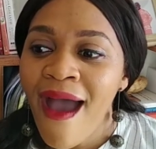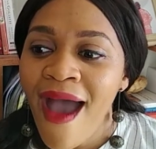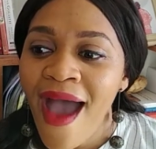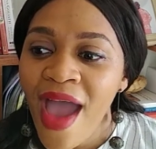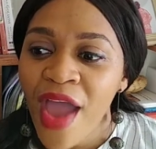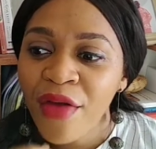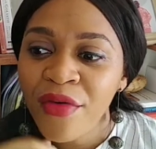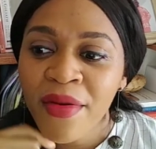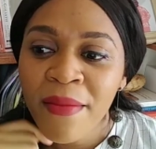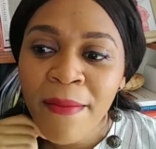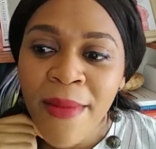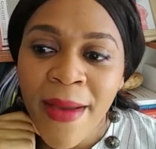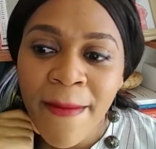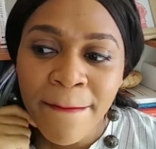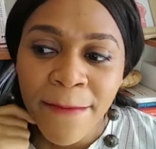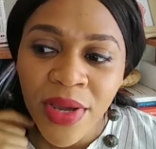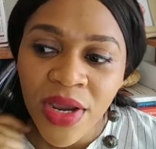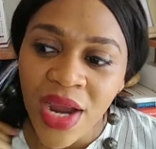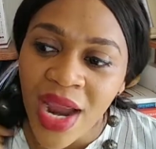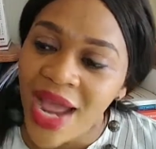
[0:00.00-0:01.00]
I
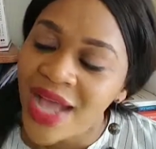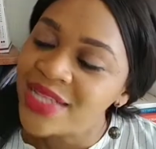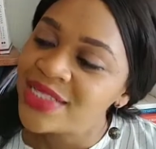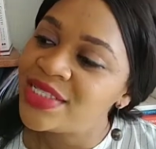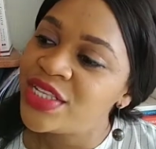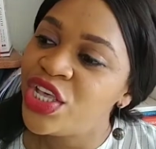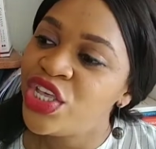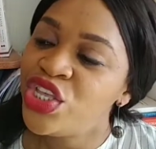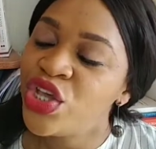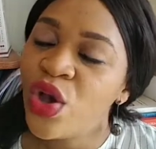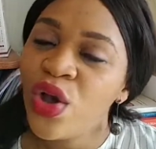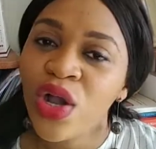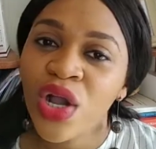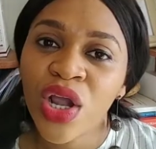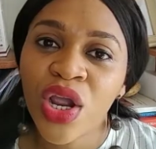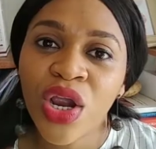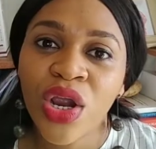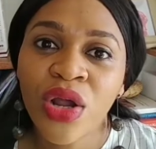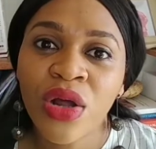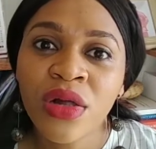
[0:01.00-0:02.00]
remember as a young
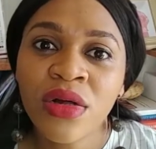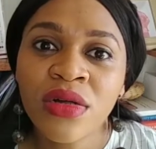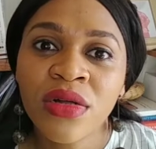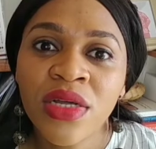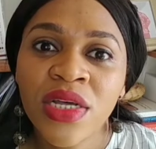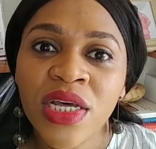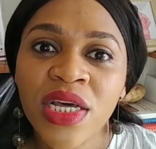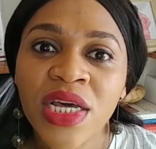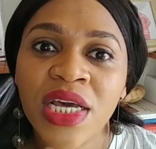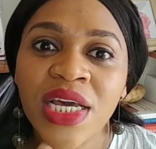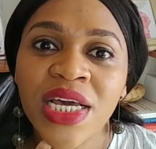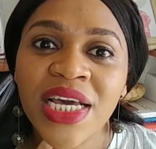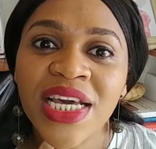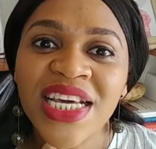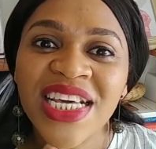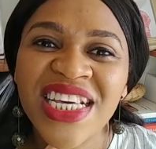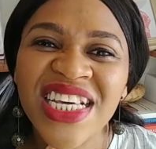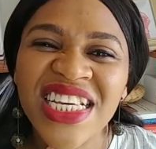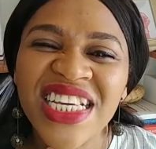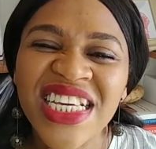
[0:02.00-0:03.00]
girl,
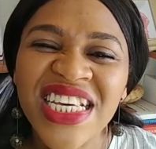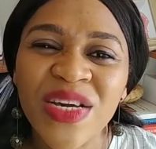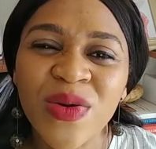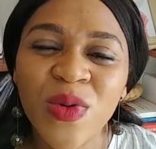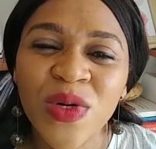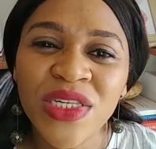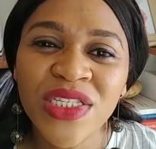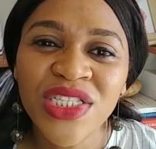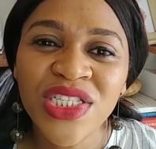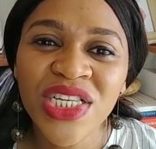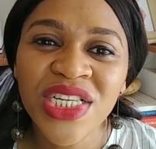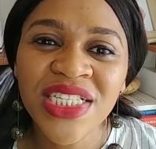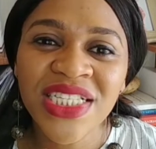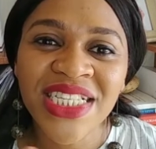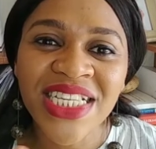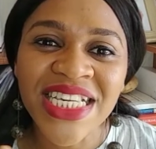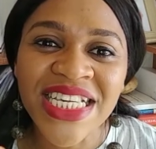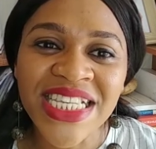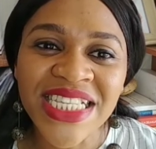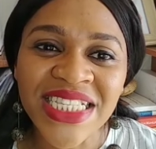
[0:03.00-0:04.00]
it was
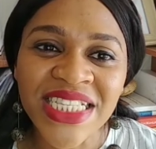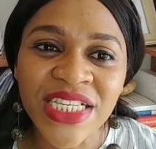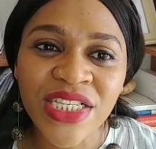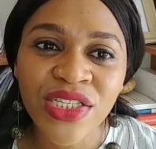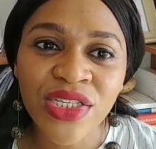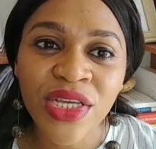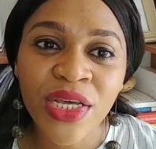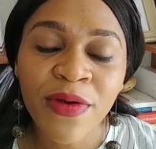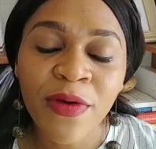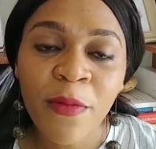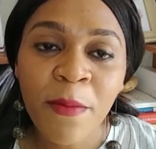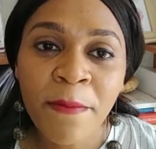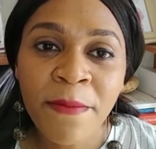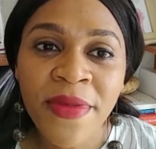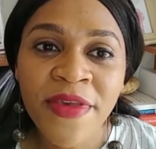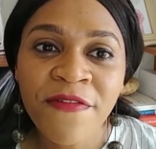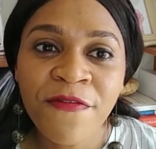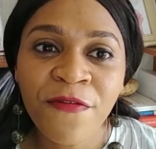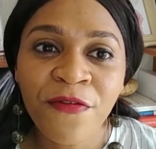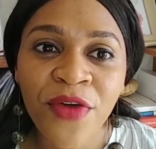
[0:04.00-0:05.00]
just easy to
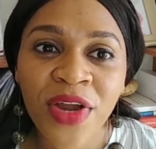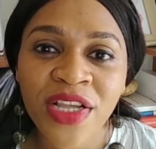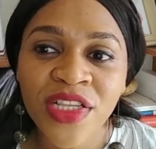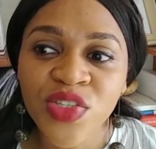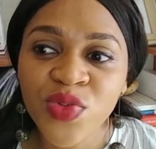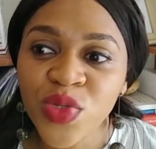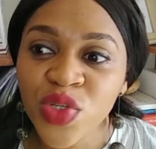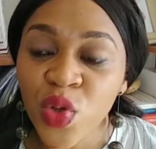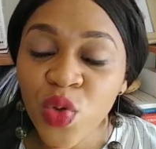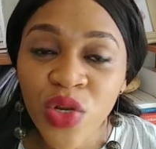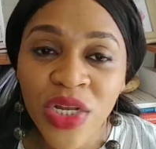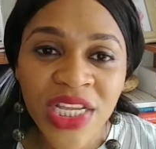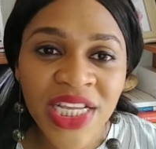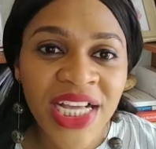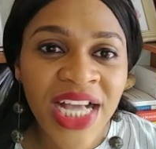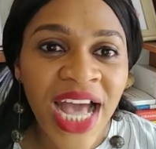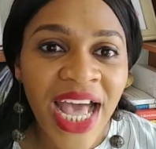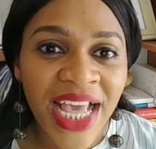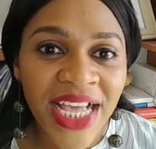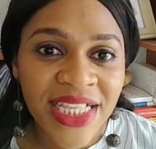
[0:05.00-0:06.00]
be friends with only
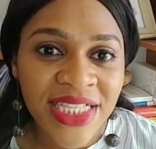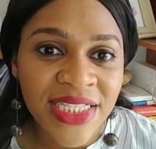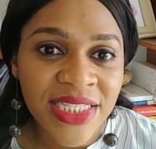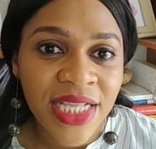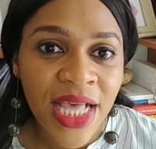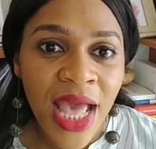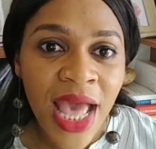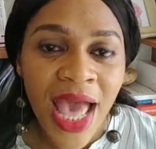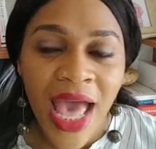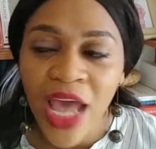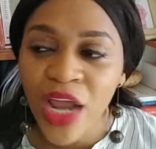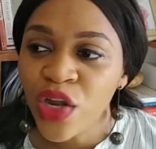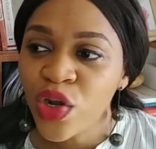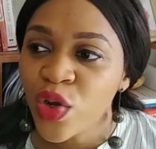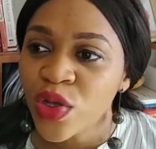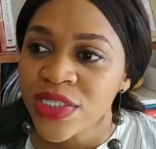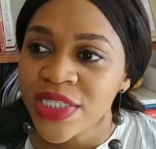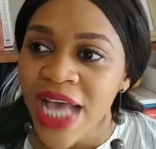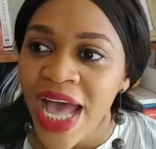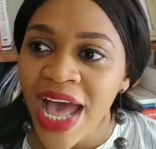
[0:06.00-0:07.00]
guys and
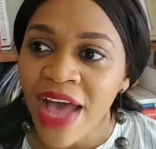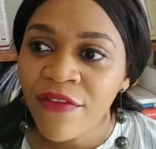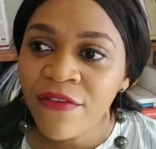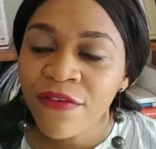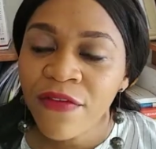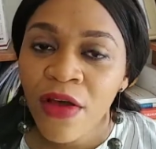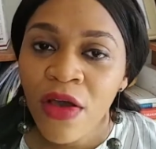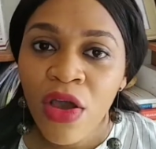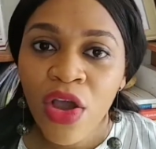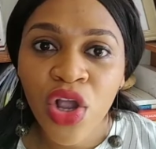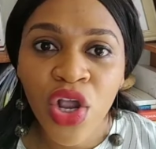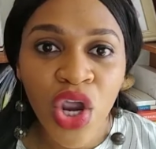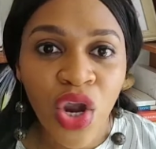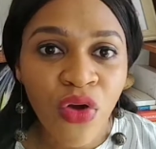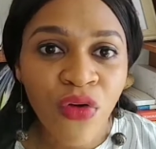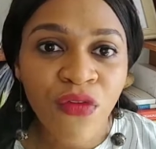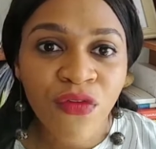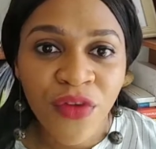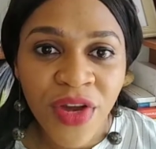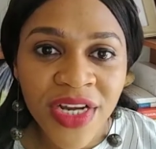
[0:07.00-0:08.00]
not have
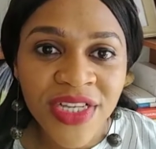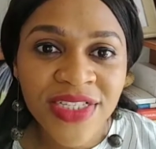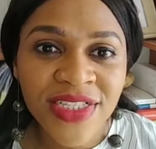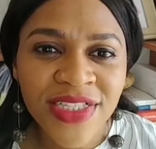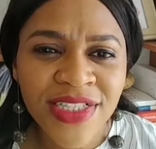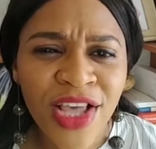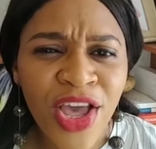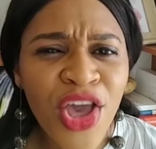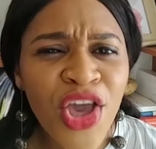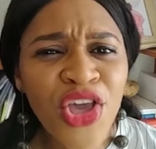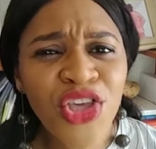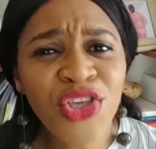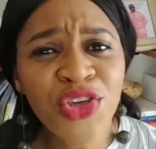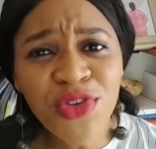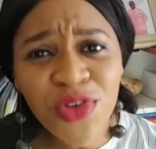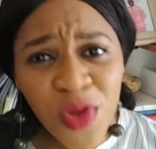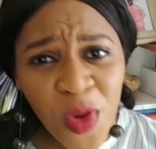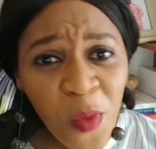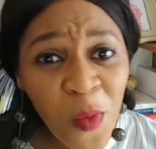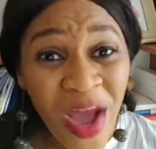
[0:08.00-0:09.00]
girlfriends. You
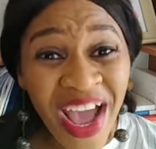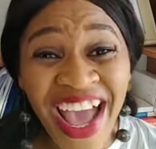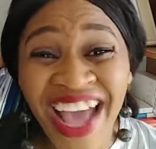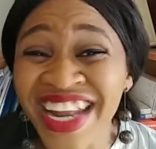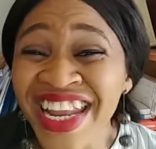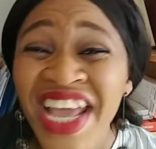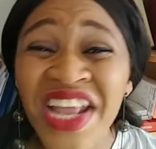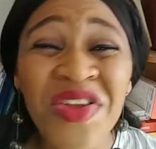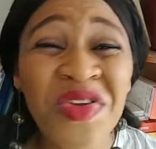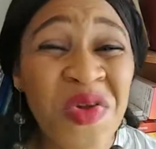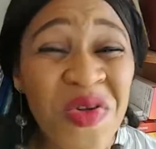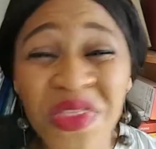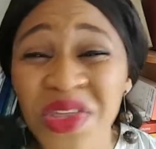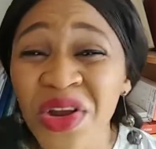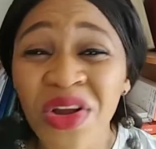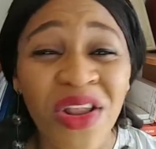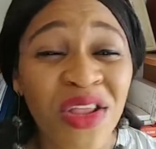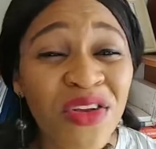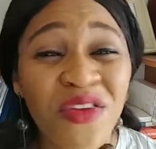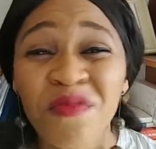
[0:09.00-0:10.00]
know why? And I know there
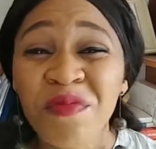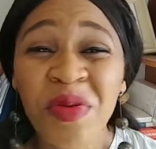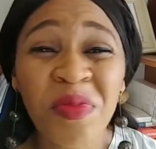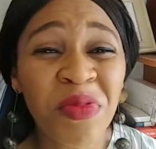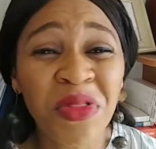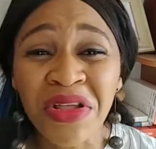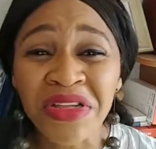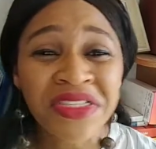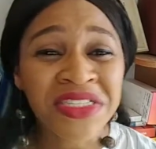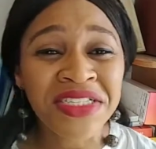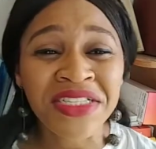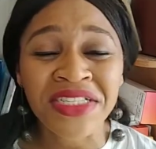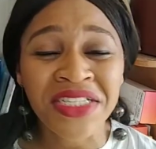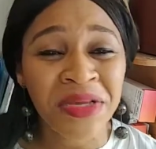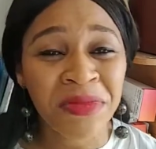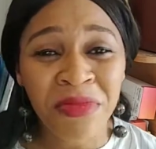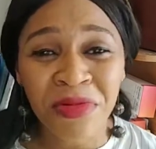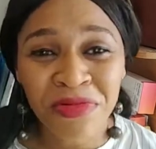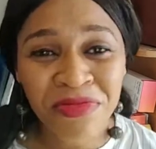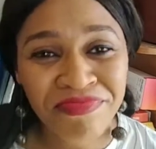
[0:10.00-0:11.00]
are a lot of people on this
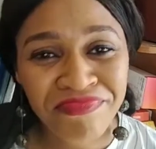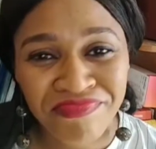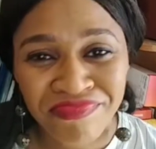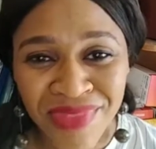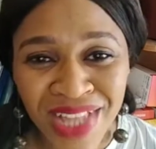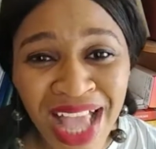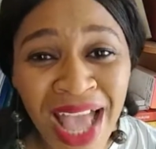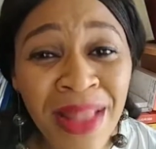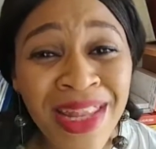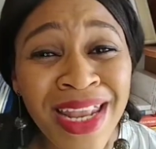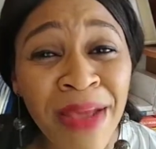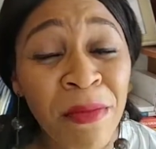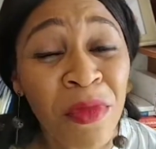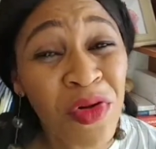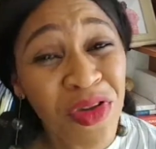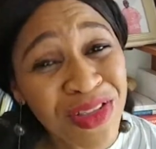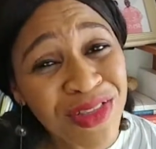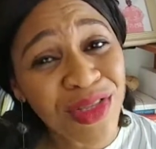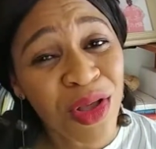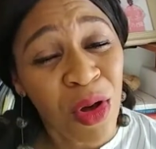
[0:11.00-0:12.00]
table, and I'm
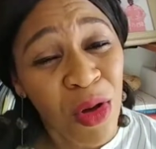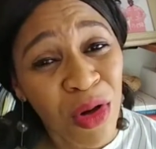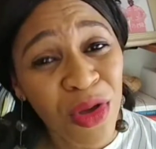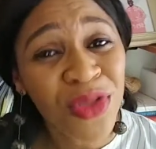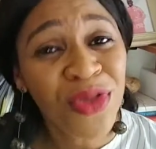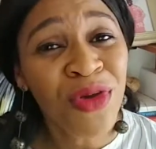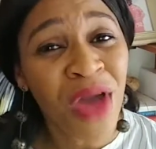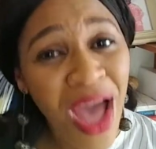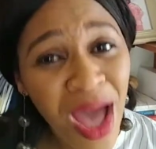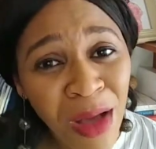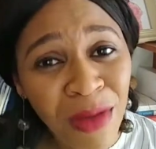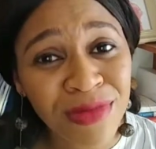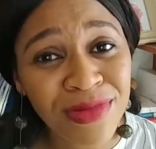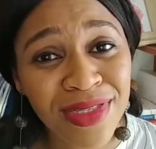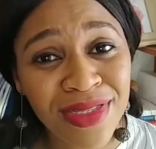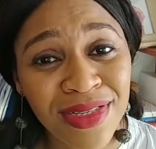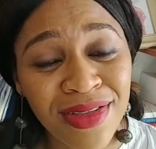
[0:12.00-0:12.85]
going to call you out.